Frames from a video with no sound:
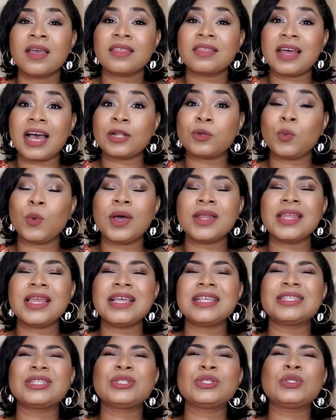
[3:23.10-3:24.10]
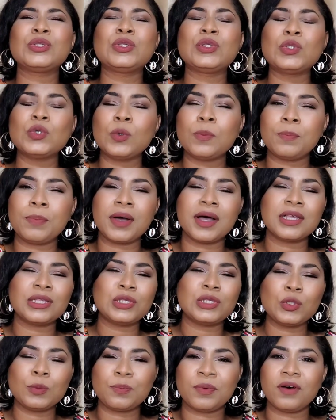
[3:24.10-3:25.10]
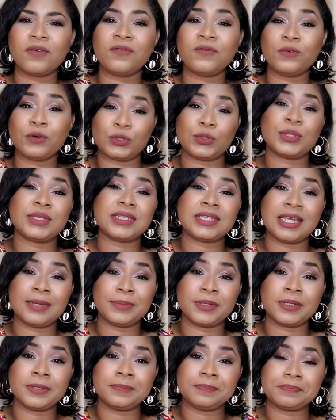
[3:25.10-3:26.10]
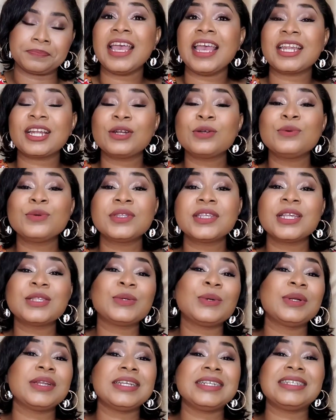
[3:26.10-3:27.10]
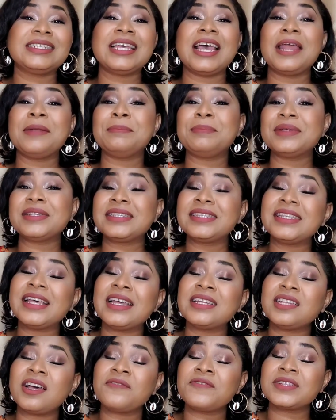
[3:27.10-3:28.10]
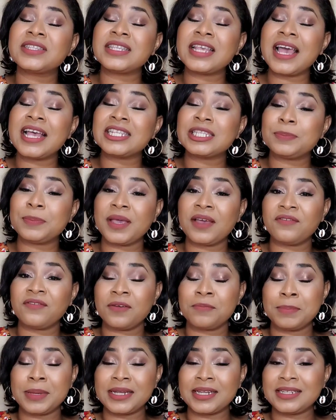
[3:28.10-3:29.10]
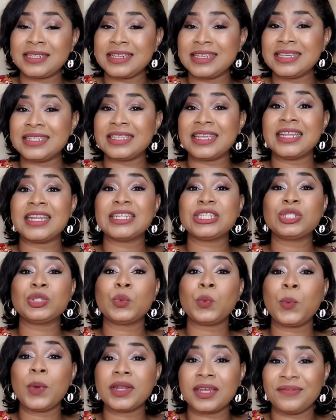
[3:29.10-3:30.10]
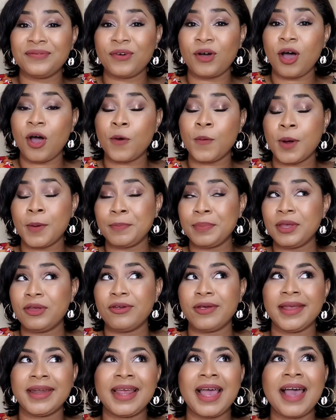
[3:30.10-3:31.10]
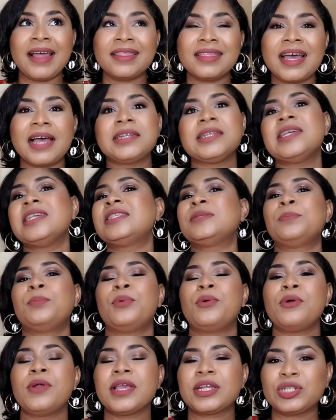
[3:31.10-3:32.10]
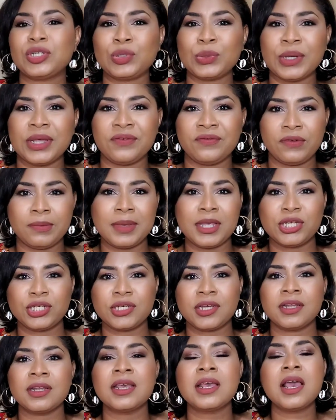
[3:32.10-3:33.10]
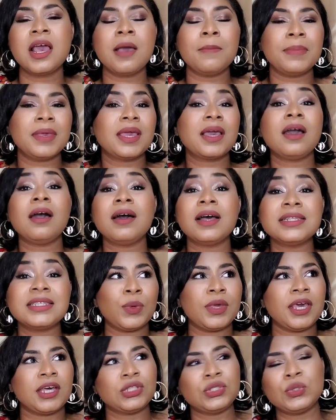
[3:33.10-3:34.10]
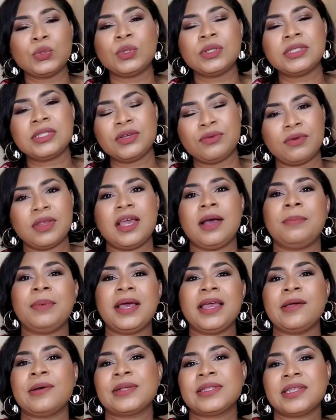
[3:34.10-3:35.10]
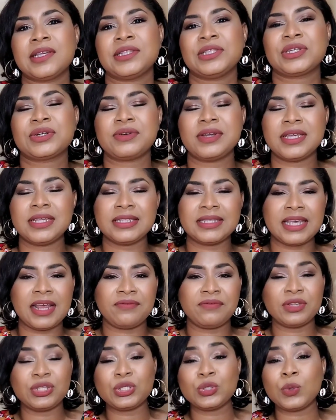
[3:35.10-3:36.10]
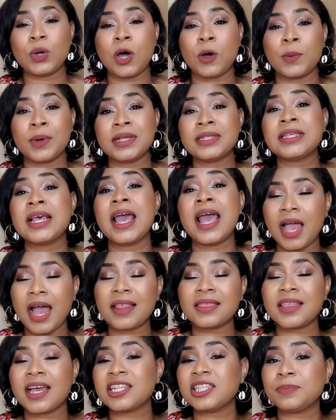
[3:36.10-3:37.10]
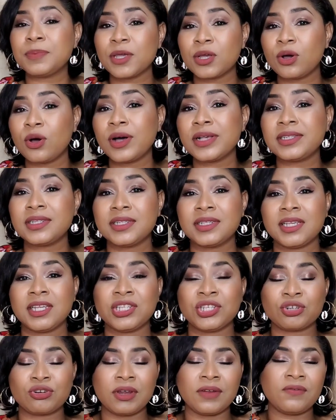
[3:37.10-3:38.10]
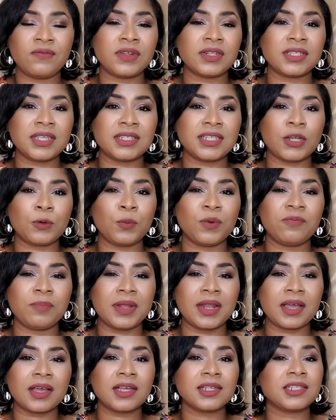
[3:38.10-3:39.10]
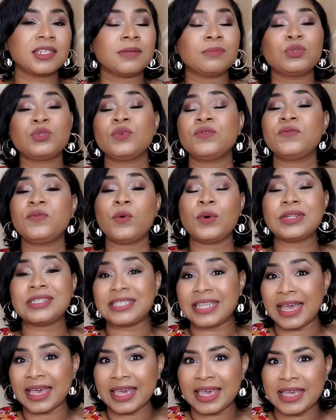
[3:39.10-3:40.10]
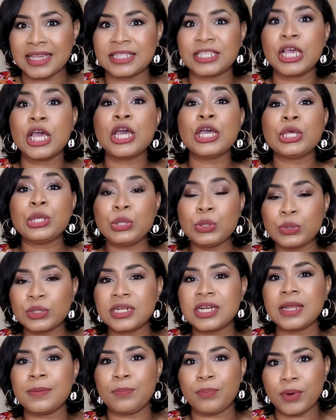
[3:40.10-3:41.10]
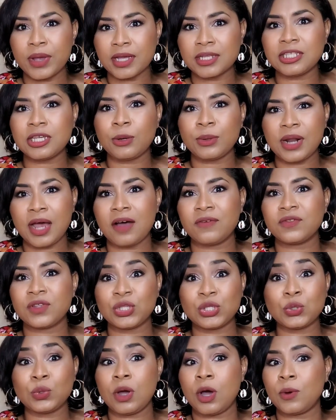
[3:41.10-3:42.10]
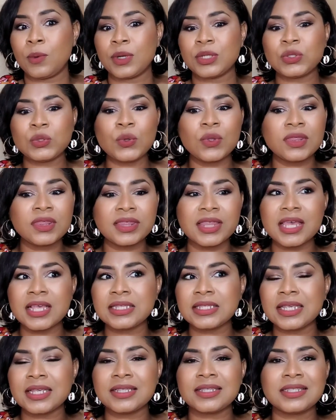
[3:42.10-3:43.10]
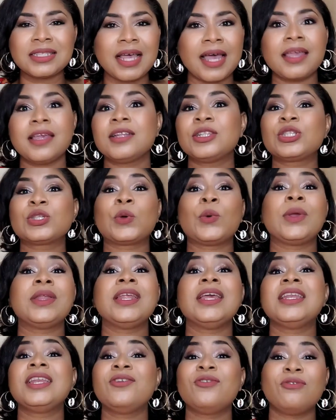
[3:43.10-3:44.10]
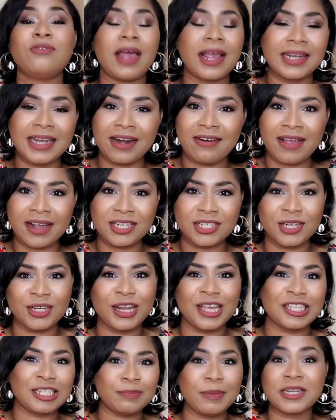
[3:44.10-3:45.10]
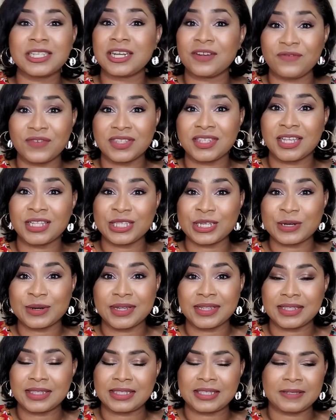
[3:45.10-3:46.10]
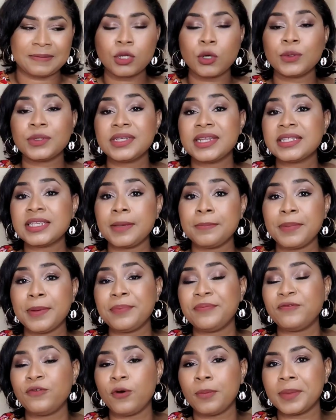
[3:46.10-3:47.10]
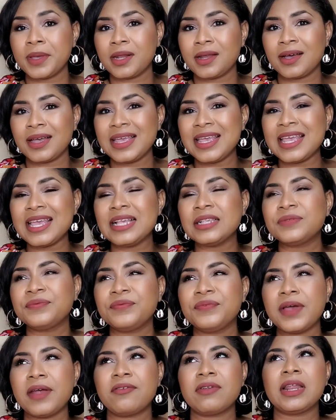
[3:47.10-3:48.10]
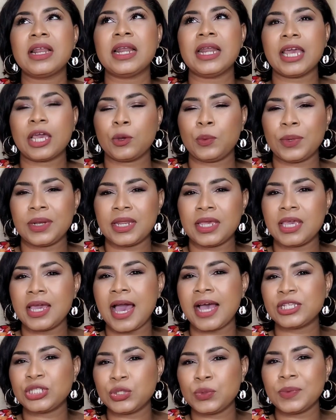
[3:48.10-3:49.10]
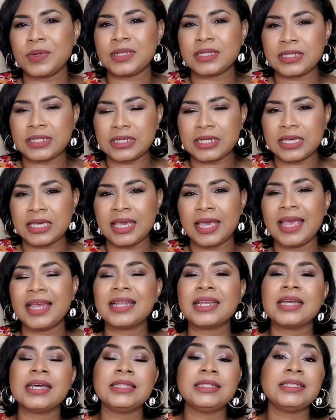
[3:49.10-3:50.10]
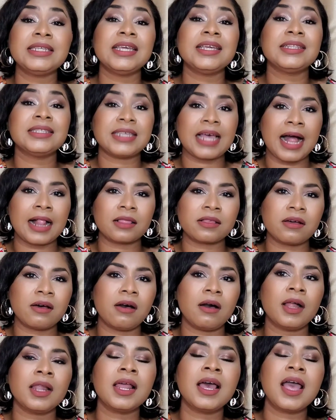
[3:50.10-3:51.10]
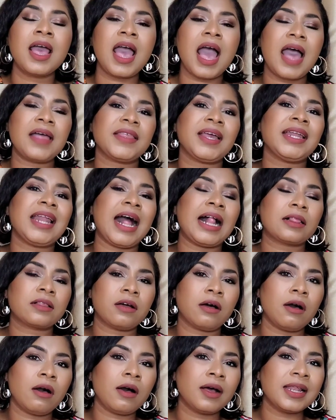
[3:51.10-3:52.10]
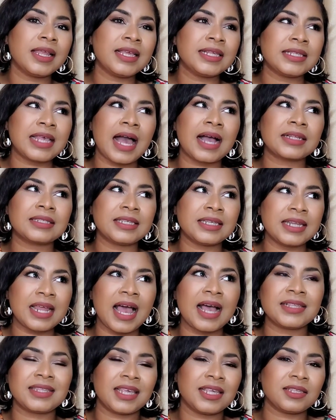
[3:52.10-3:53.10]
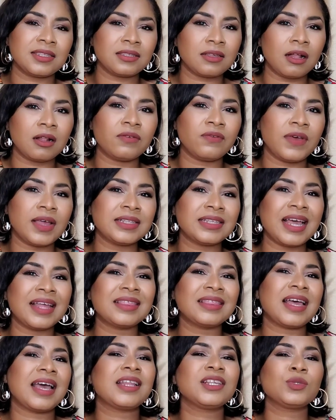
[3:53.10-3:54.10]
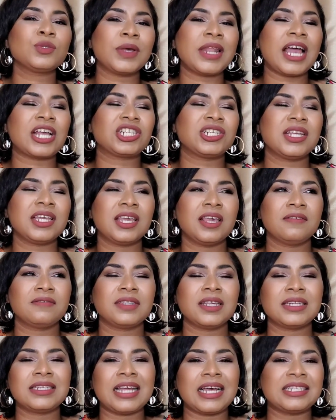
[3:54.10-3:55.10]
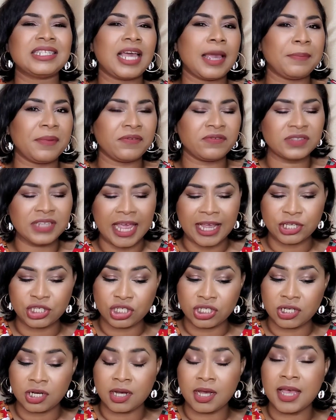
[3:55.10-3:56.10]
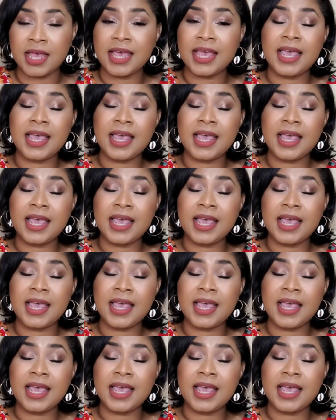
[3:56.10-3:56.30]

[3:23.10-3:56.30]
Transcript: That one is super, super photo stable. It loses only 10% of its SPF abilities in a 24-hour period, and that is breakthrough information, because we are told to reapply our sunscreens every 2 hours, and that's because the sunscreen filters that we've been accustomed to for decades usually break down after 2 hours. So this is science going in the right direction, especially for sunscreens. Now, this Abib formula is very liquidy, as you will see. It contains alcohol, and that alcohol is acting as a solvent, and that is what actually gives it that type of texture.